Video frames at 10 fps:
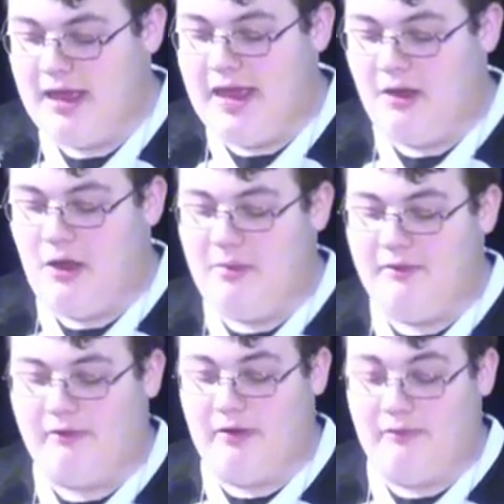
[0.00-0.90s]
I had all
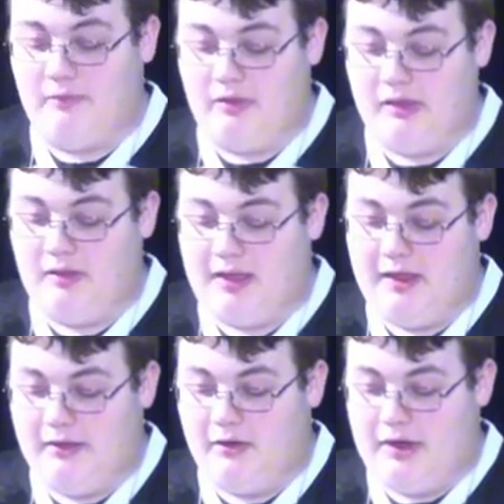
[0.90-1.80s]
my friends from
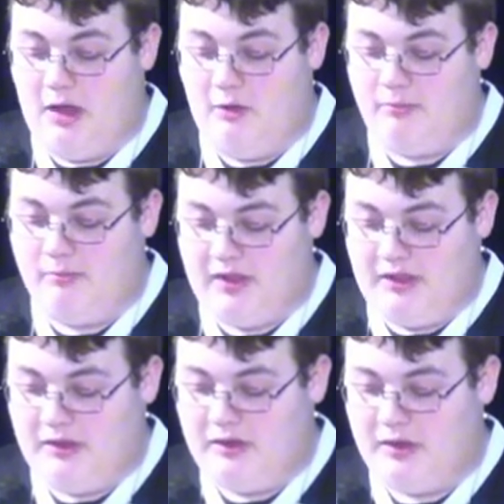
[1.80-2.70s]
CLI there to help
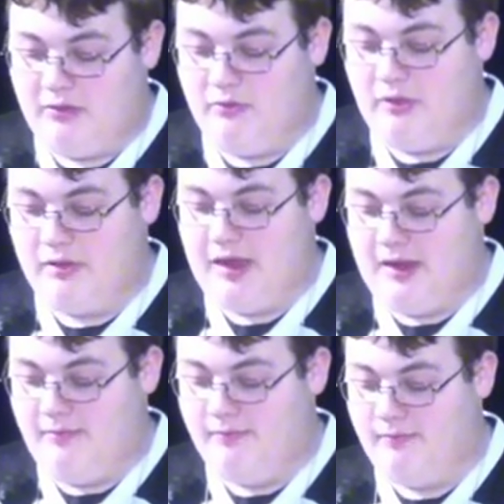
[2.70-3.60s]
me get through this
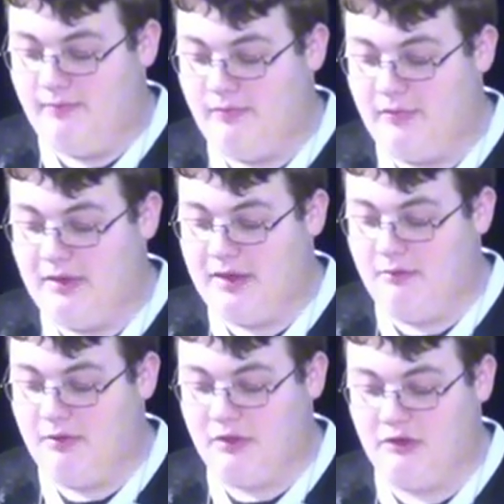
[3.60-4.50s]
time.
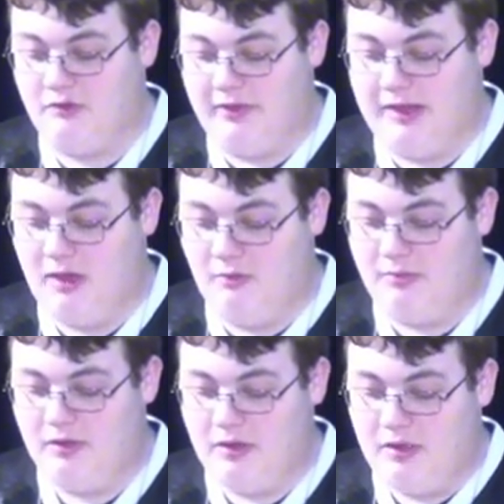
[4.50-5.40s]
It was such a big help.
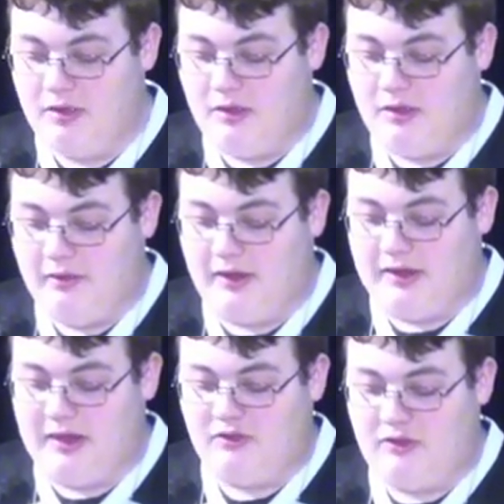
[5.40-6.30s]
The
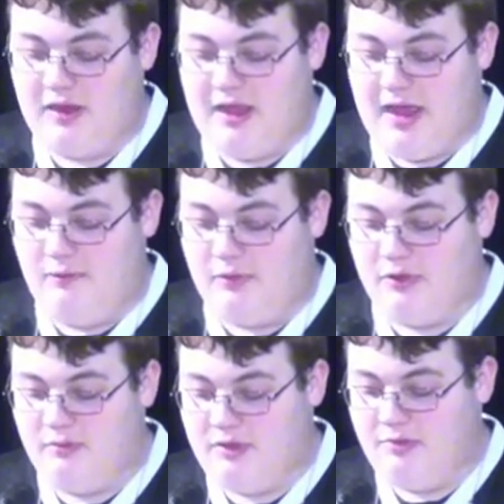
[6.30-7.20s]
connection that I have with
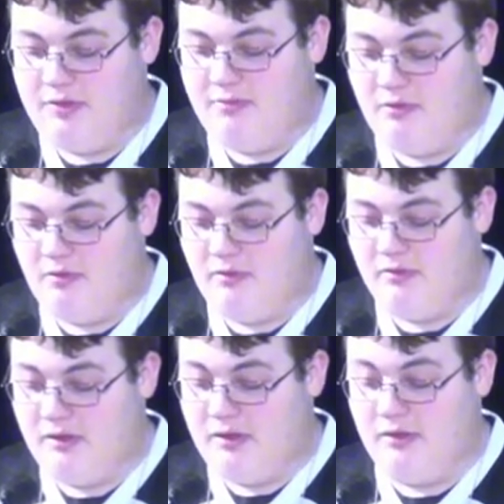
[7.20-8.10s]
some of these
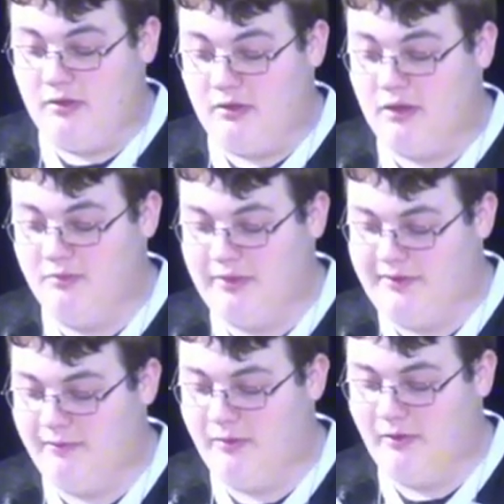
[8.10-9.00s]
people is
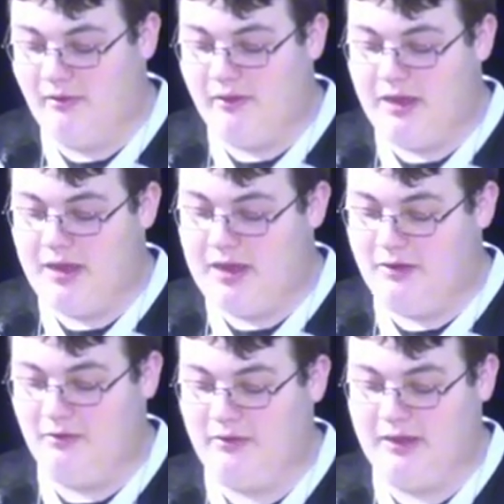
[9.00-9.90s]
unbelievable, and I
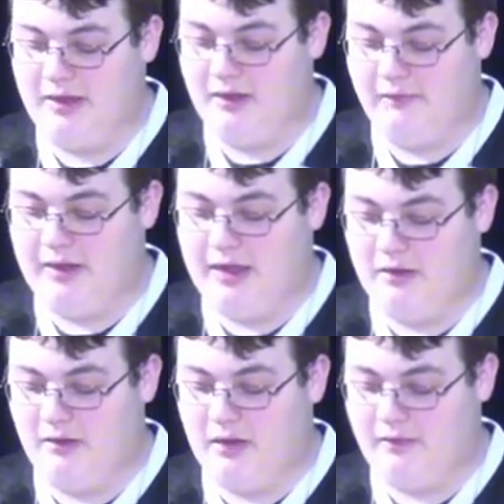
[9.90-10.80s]
don't think I could have
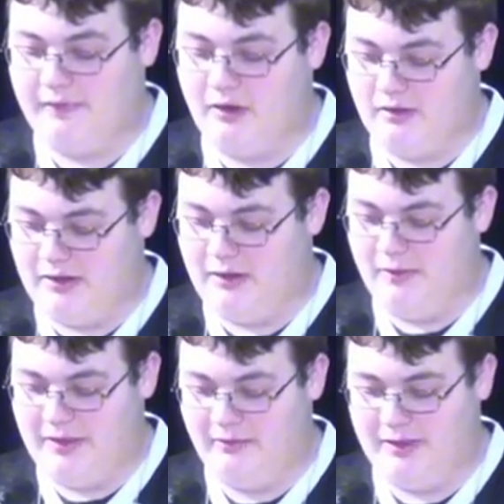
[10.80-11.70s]
gotten as far as I did
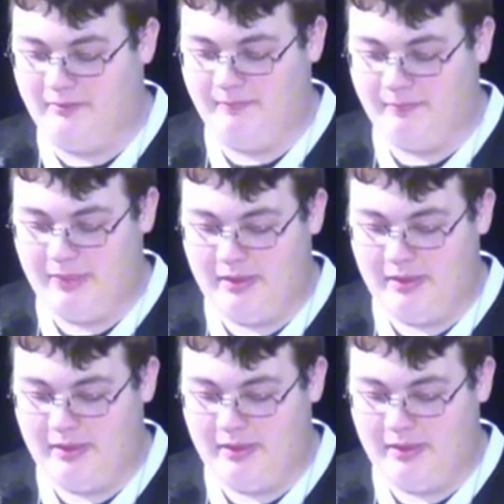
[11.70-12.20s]
without them.